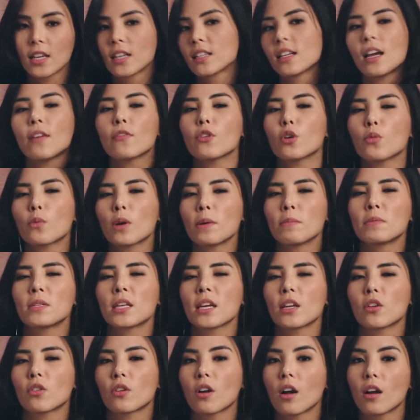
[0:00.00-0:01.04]
to have your
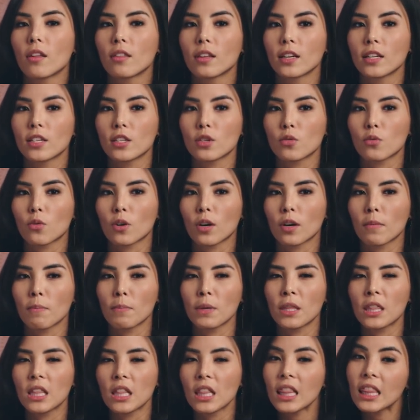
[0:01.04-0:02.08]
website or online store
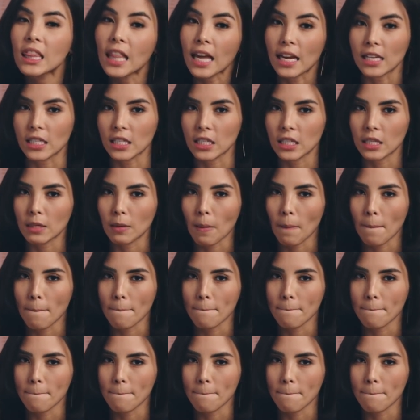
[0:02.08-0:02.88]
be the less